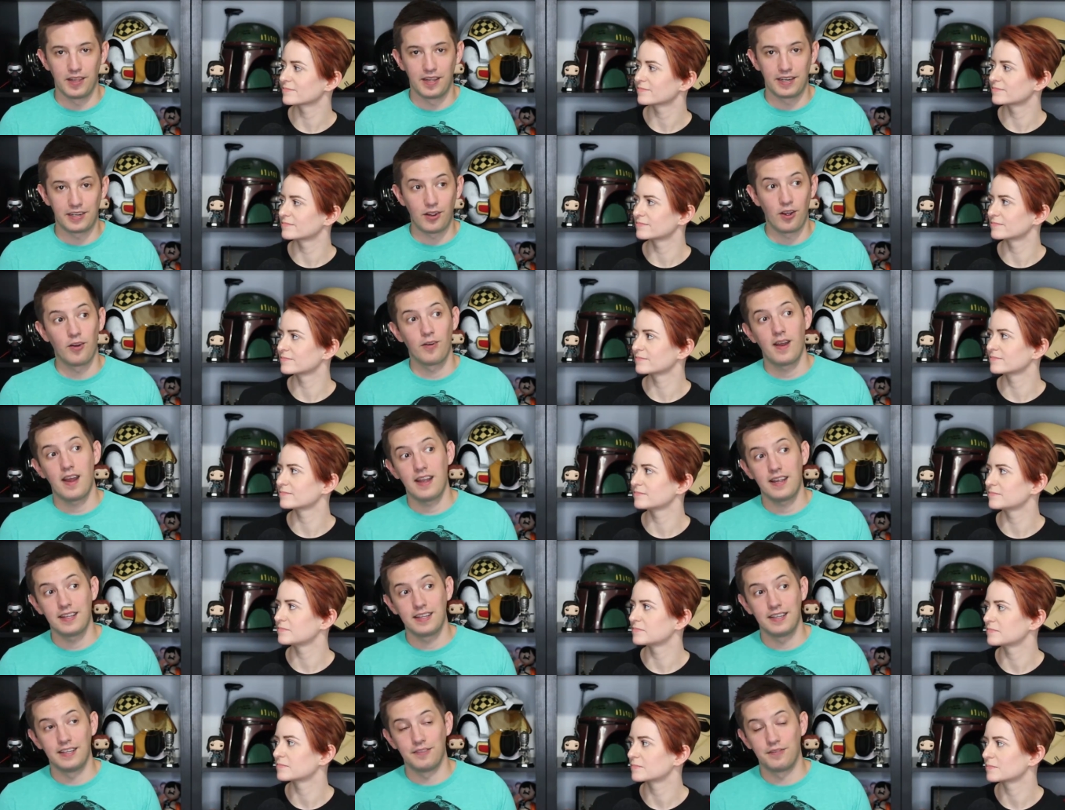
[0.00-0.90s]
Speaker 1: like, all
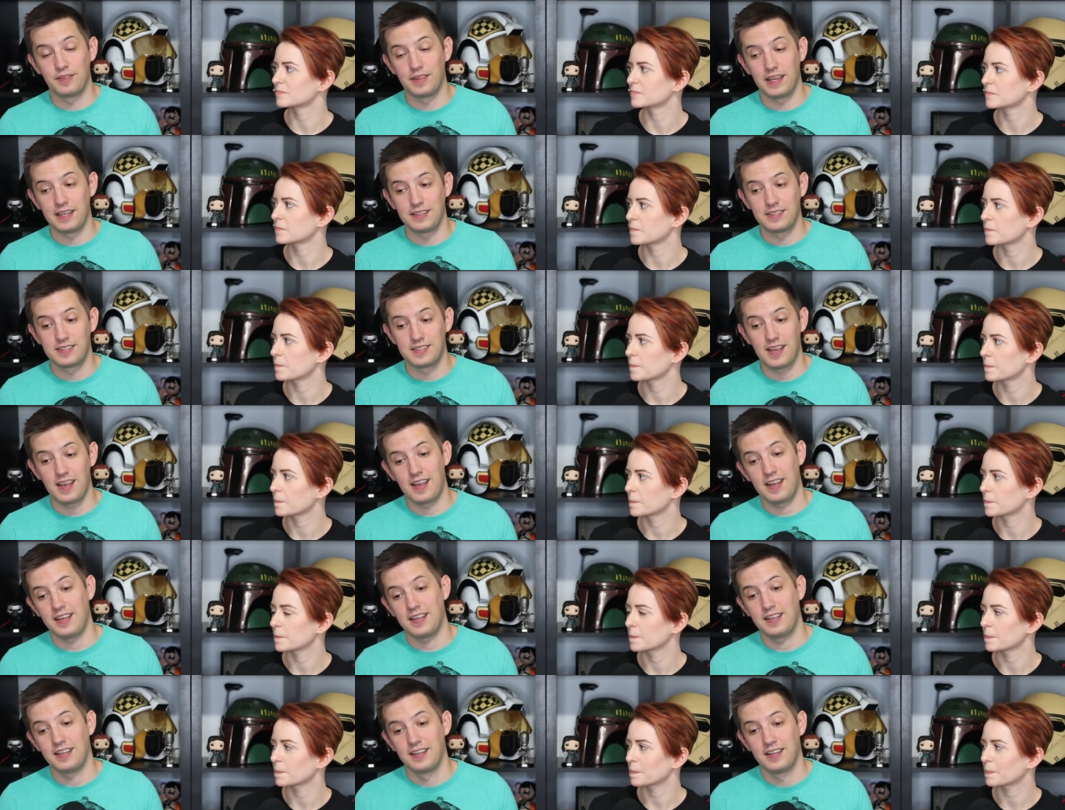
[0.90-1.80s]
right, if they
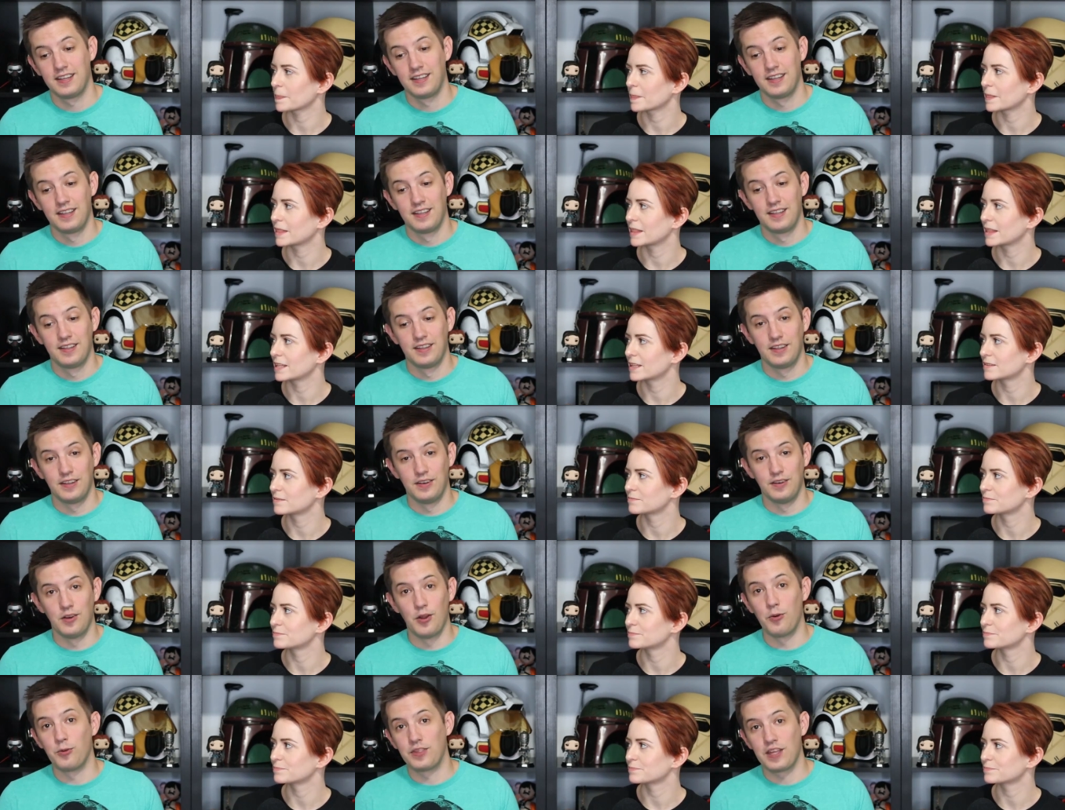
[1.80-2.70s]
say
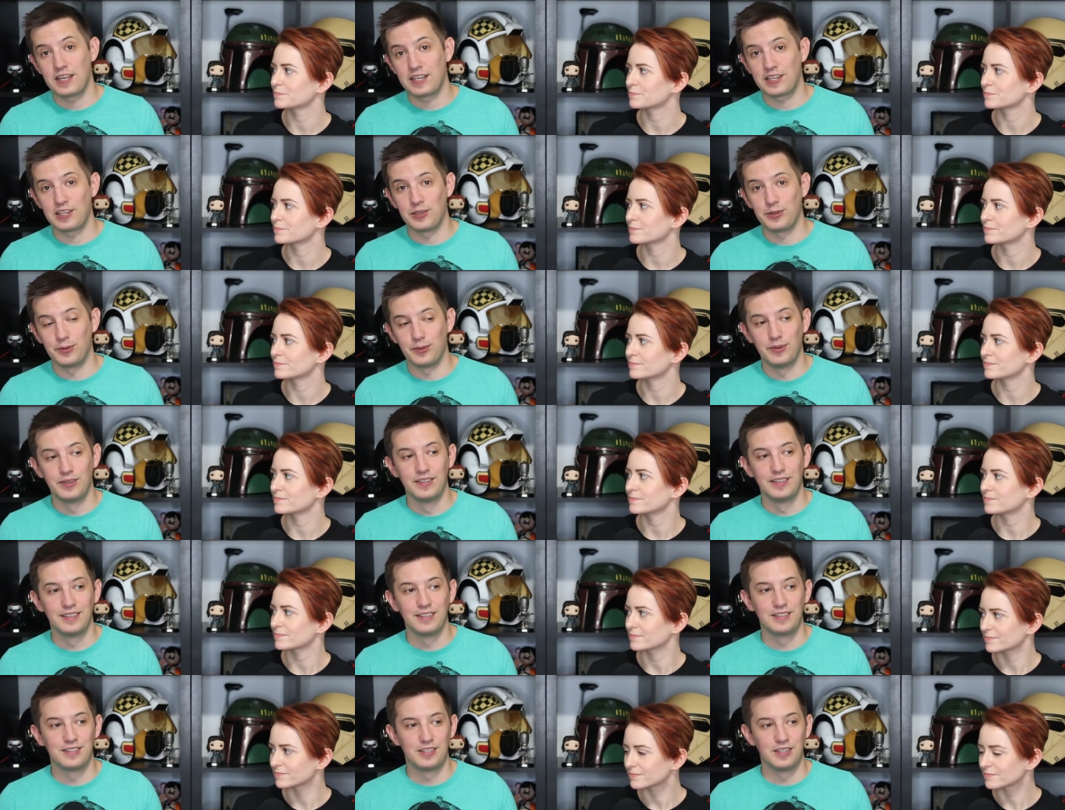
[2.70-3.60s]
no thank
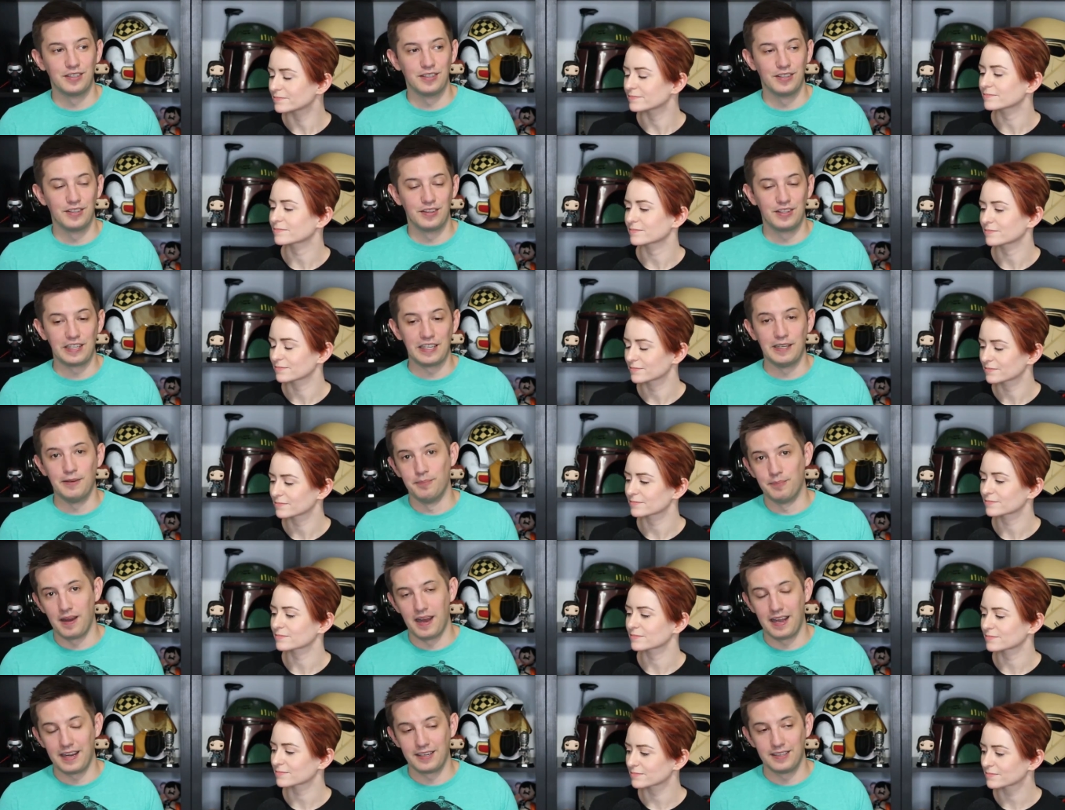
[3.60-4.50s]
you to the
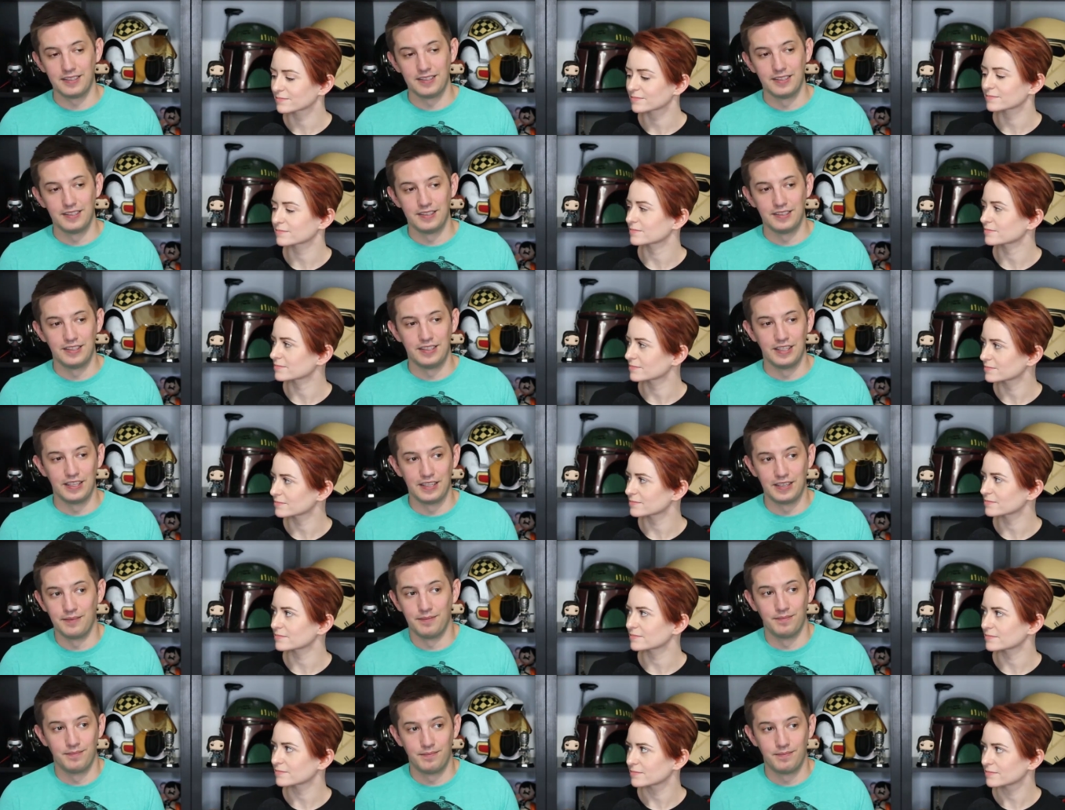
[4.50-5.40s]
Empire,
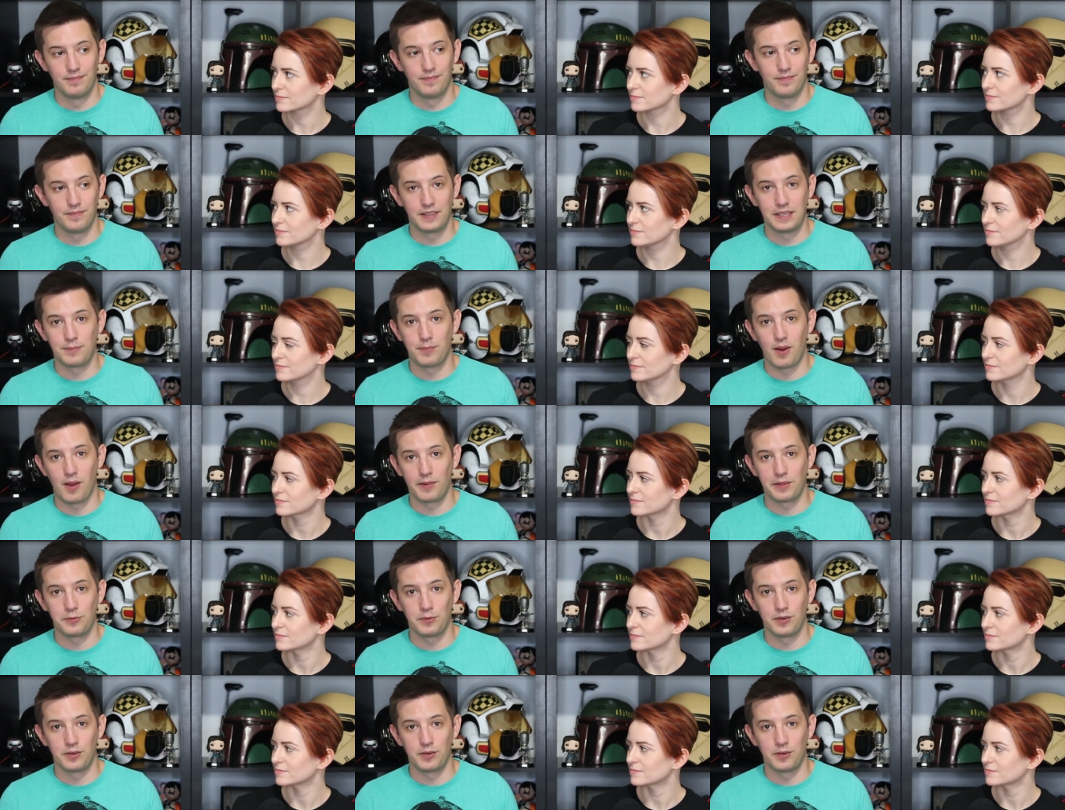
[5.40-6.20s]
then he probably